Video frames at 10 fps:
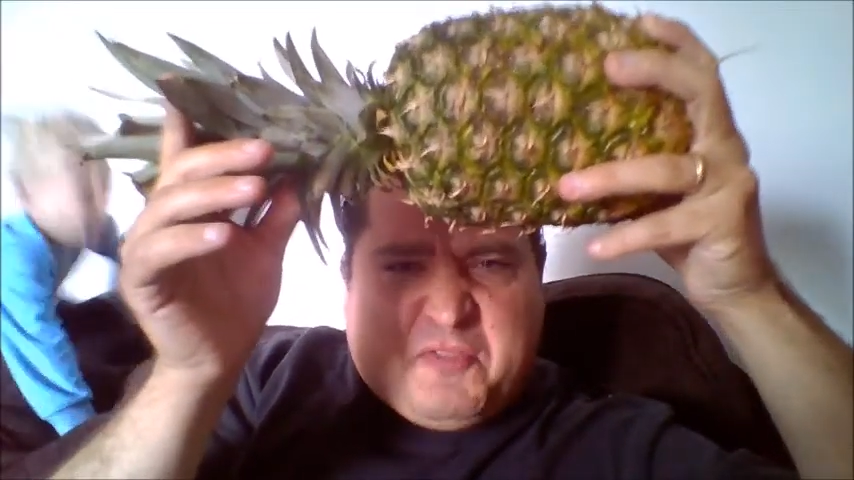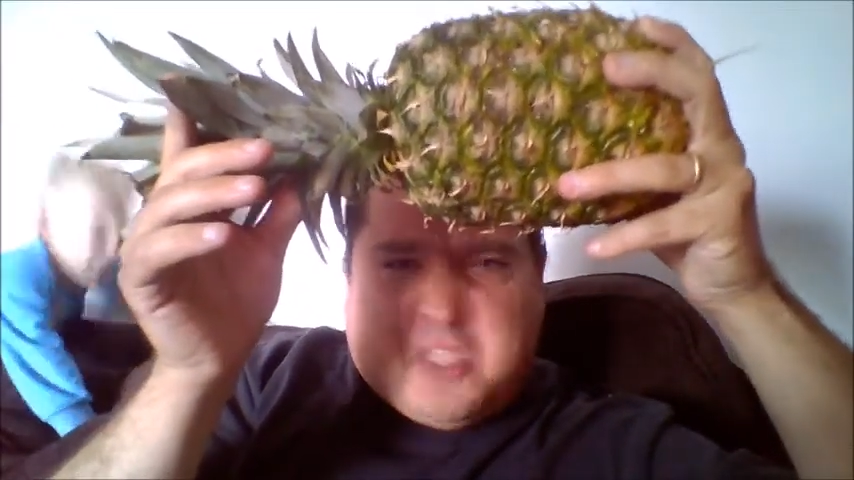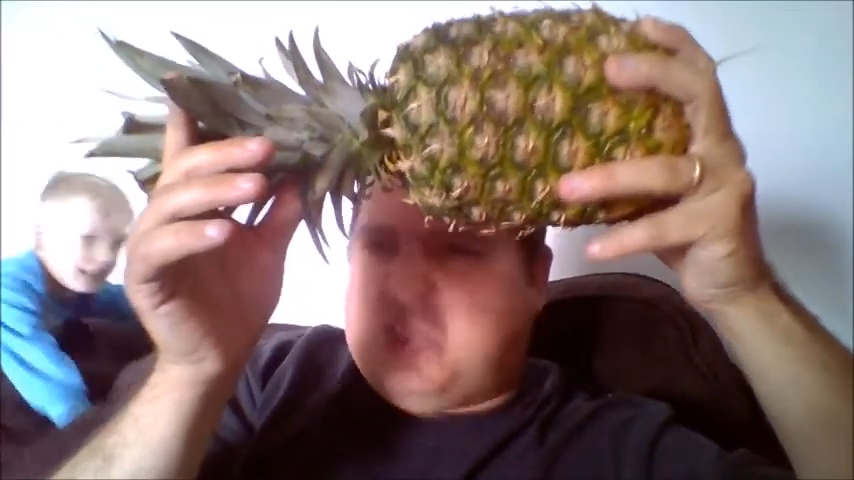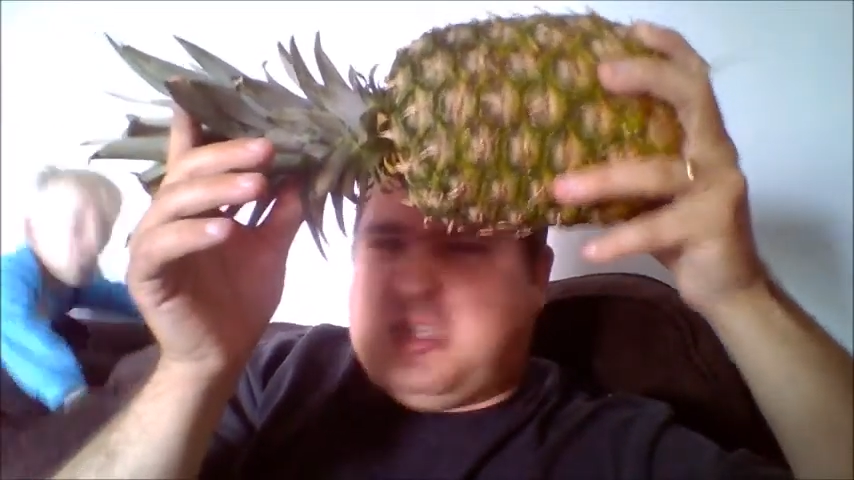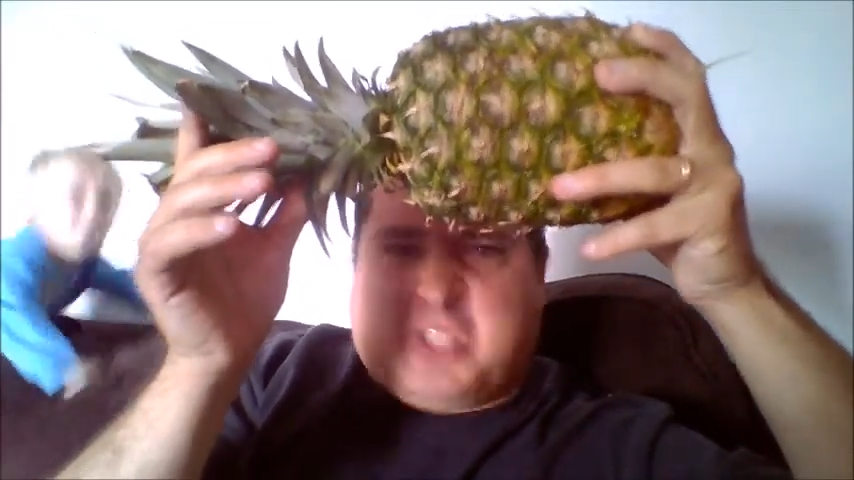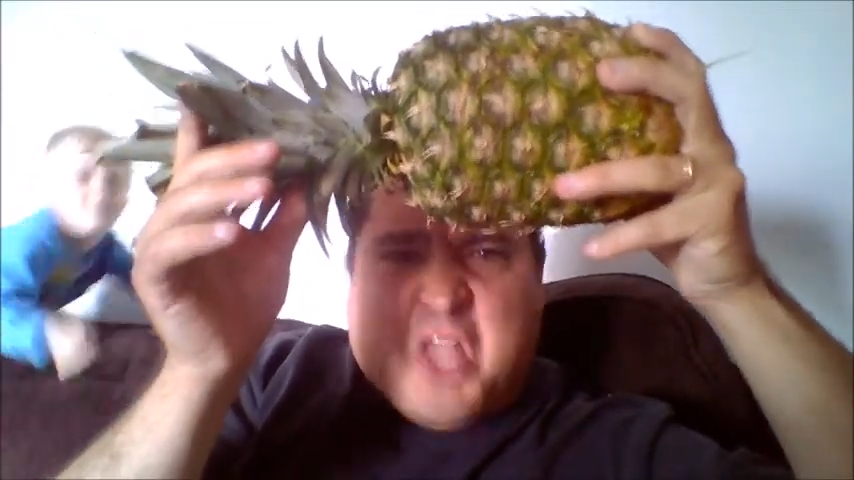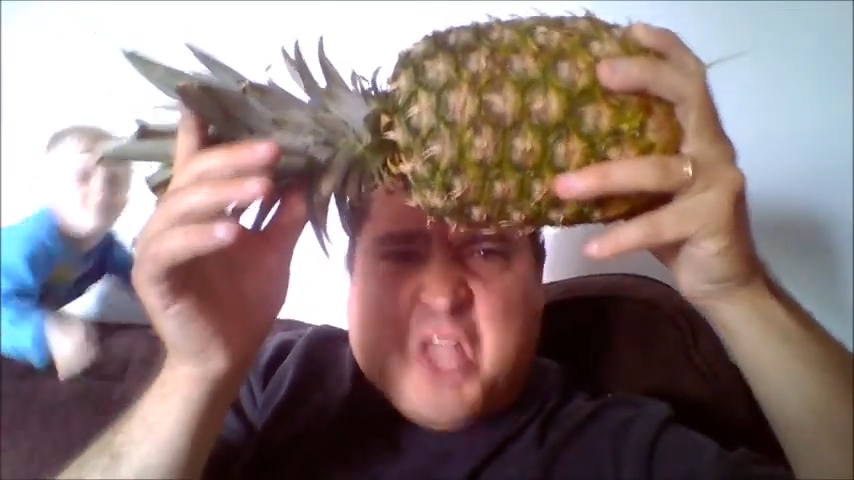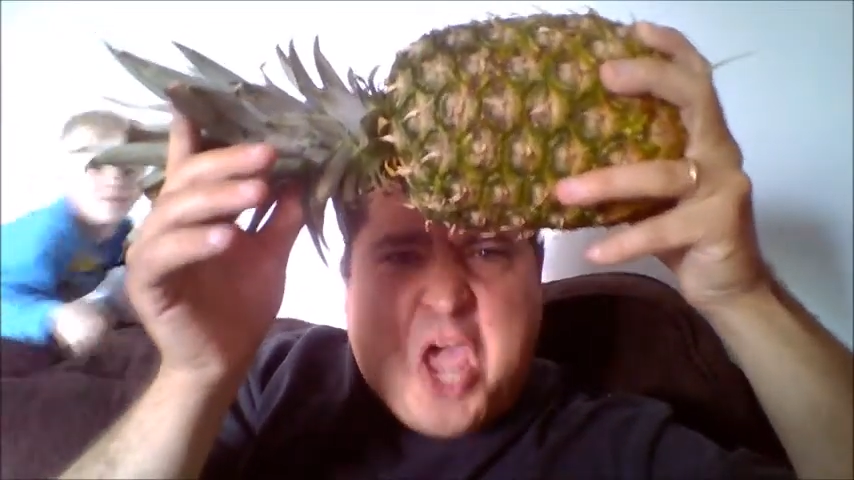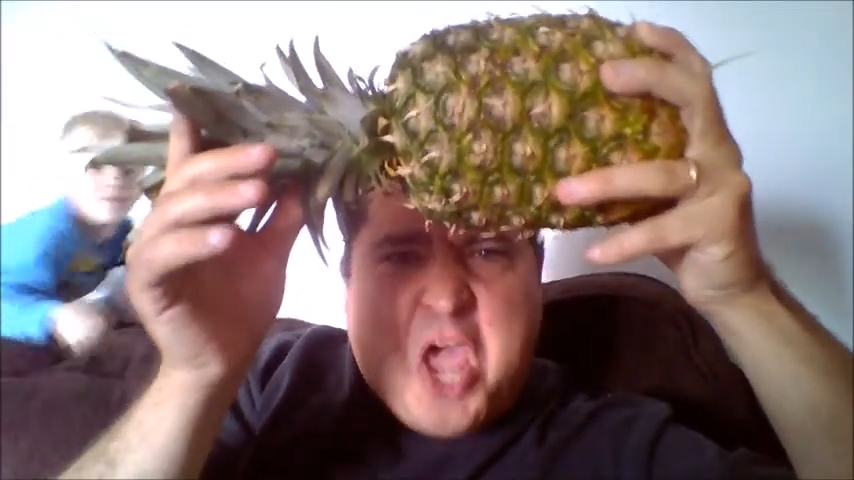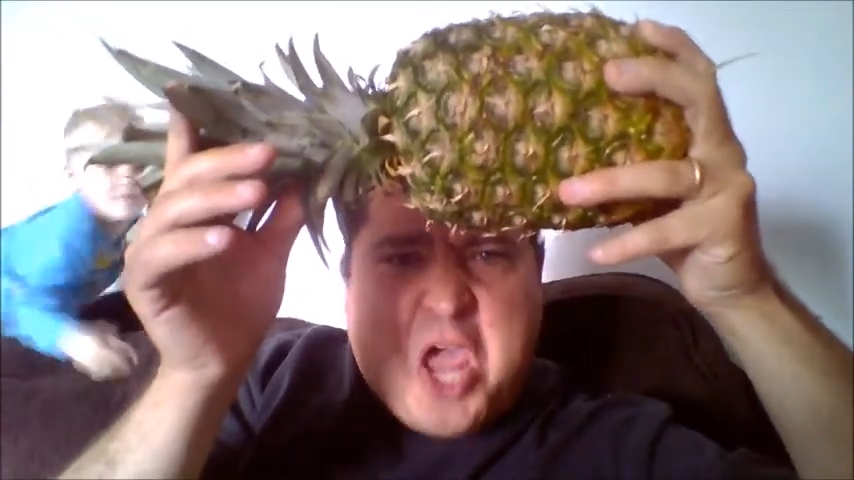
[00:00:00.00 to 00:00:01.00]
to
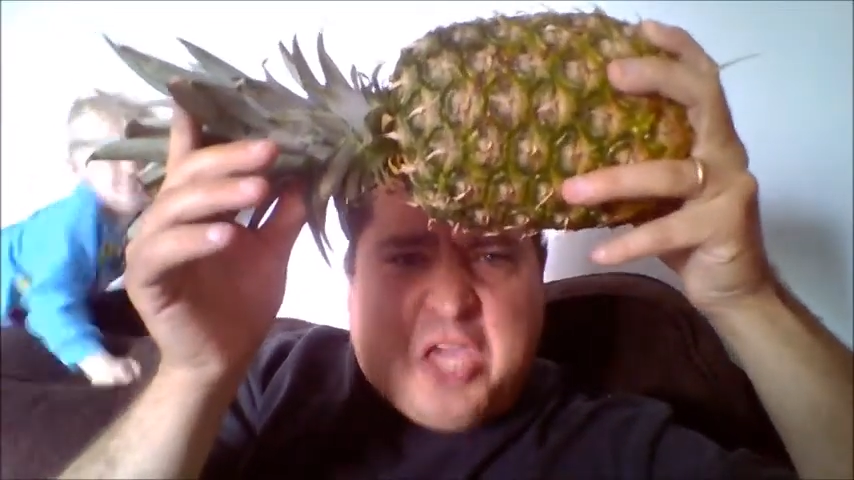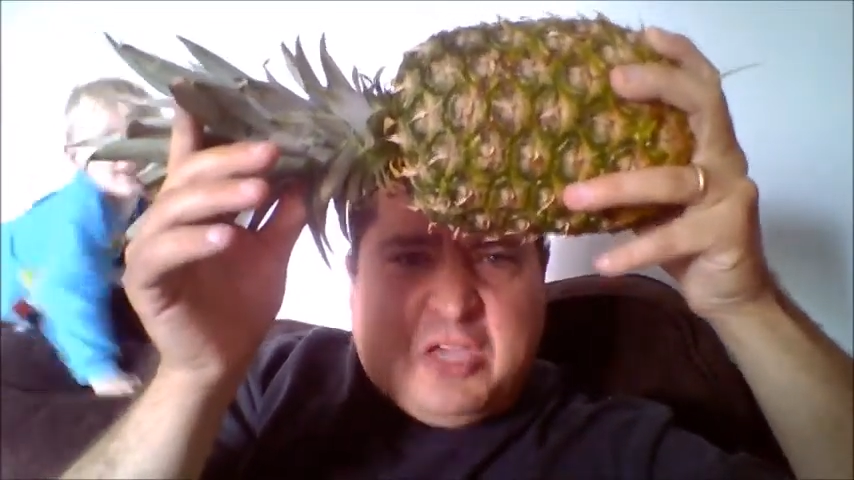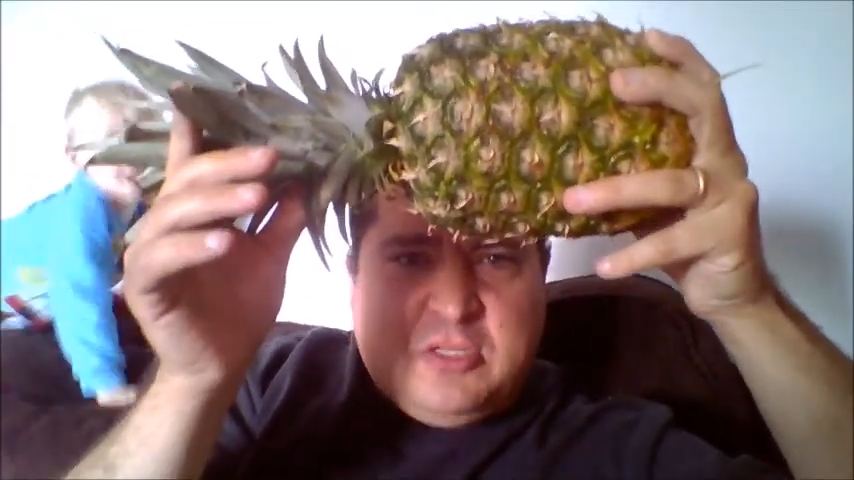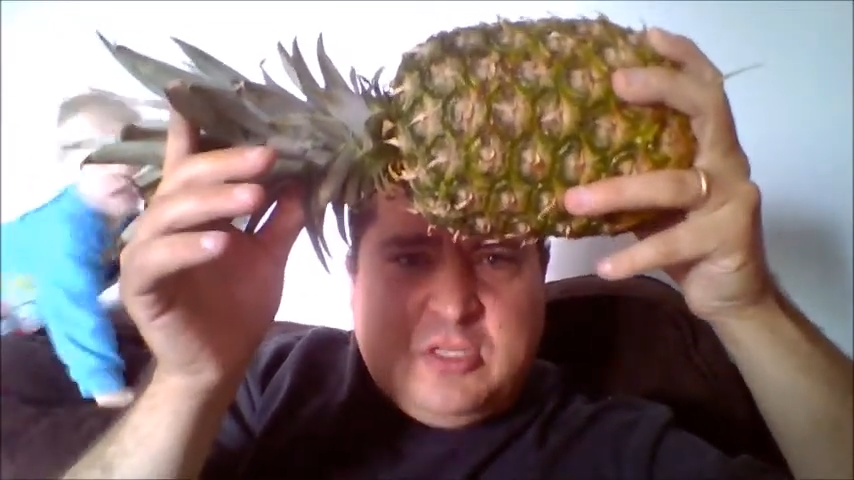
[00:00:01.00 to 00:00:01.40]
slay,